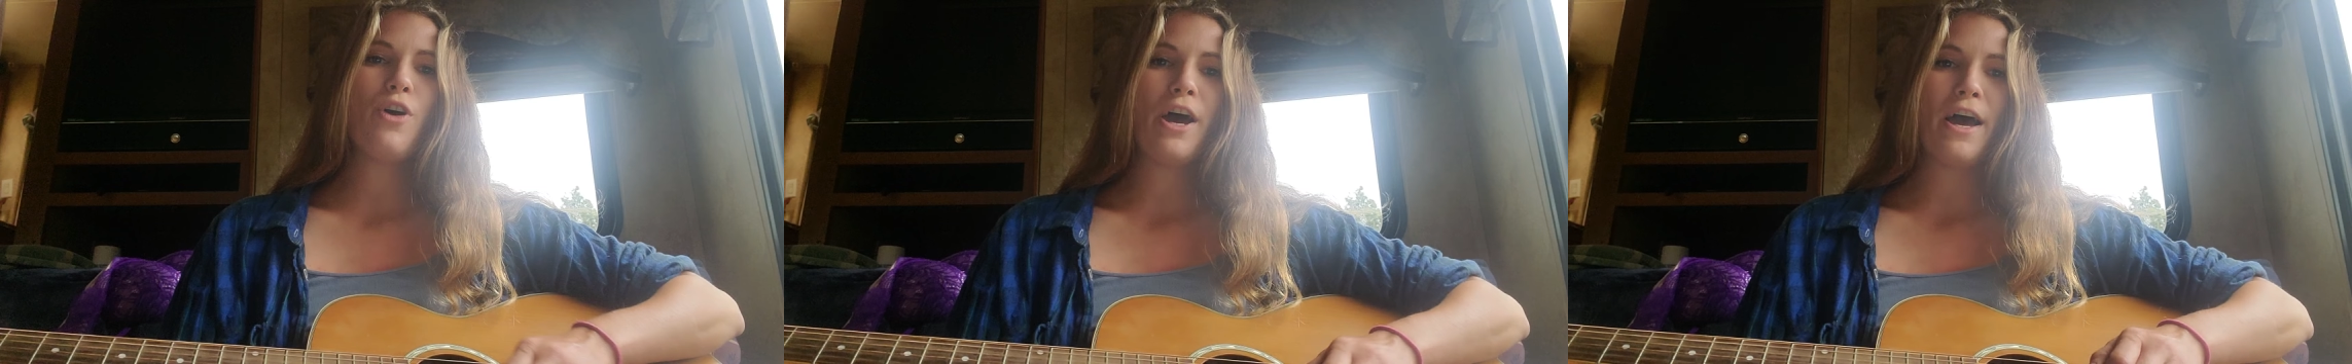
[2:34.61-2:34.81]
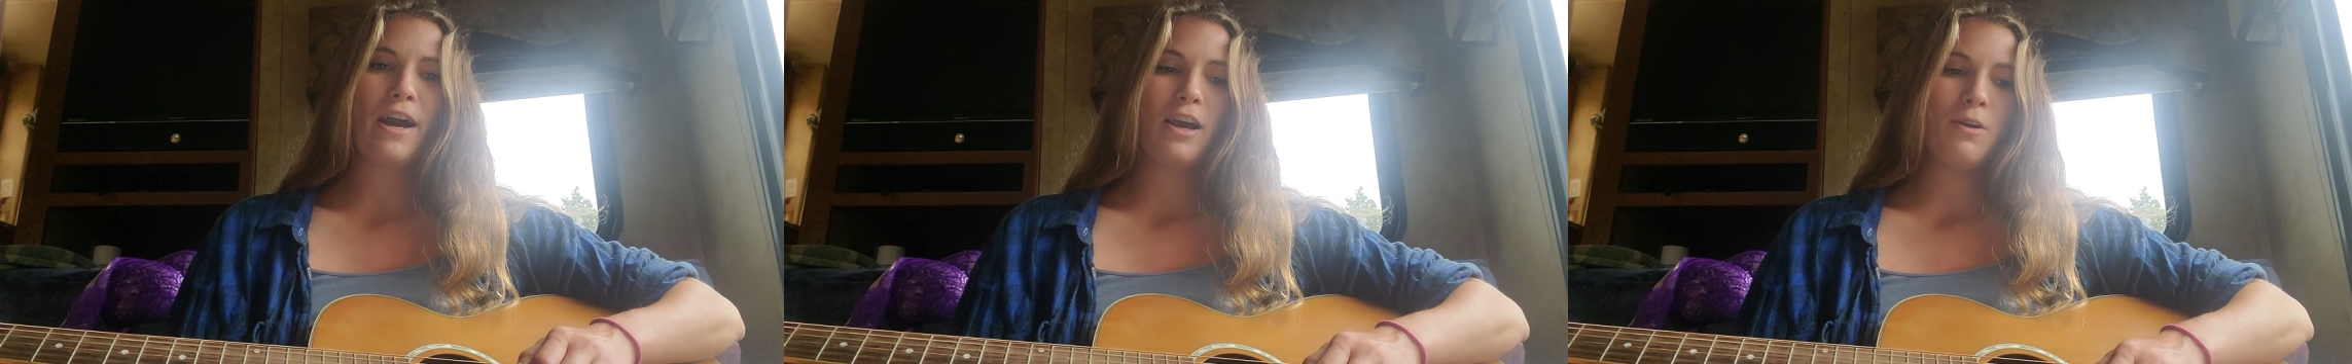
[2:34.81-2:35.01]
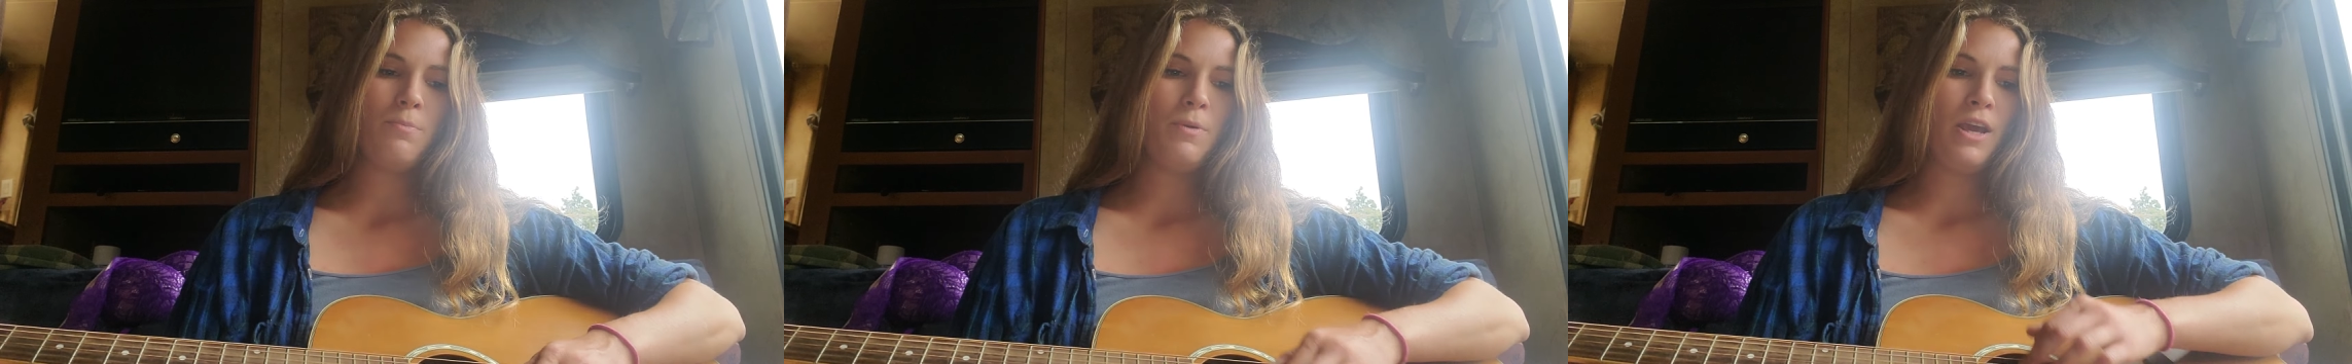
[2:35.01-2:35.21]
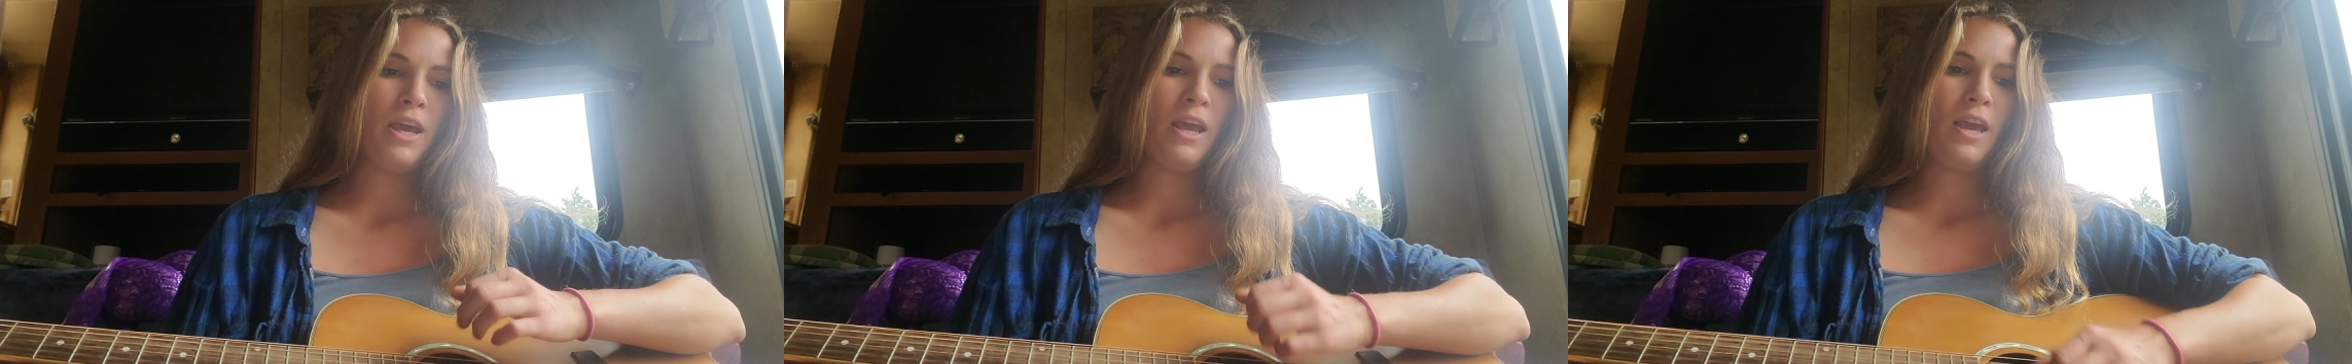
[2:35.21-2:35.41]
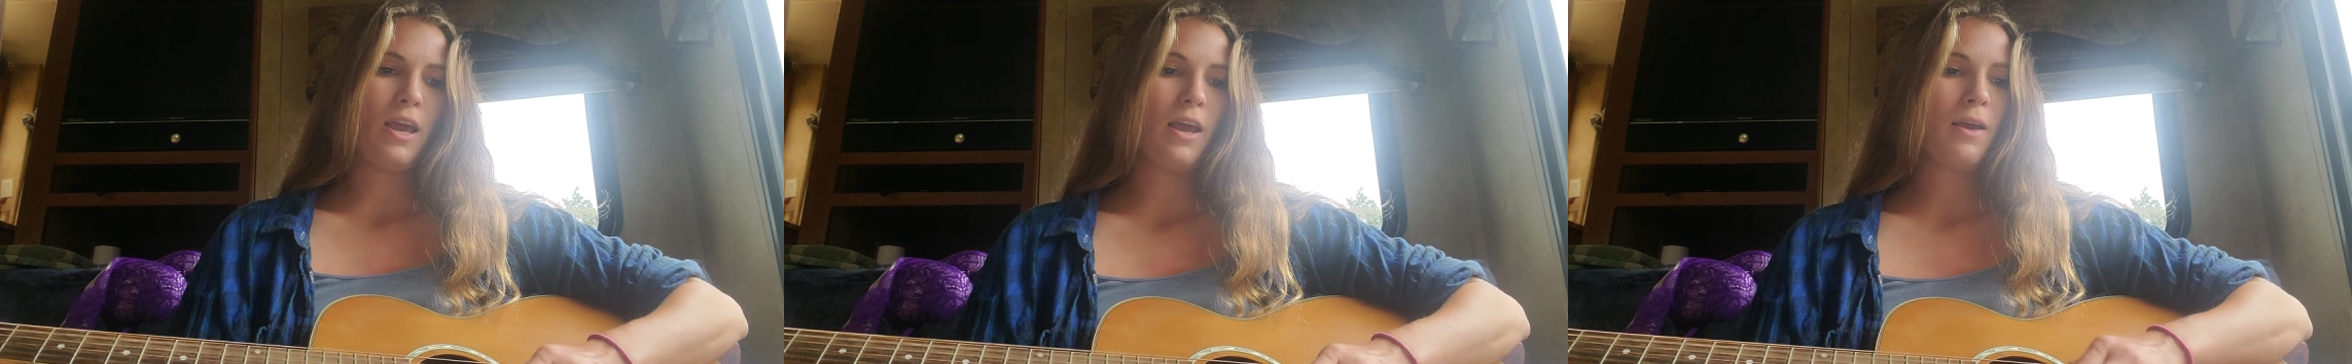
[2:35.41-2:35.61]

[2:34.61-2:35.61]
wreck me.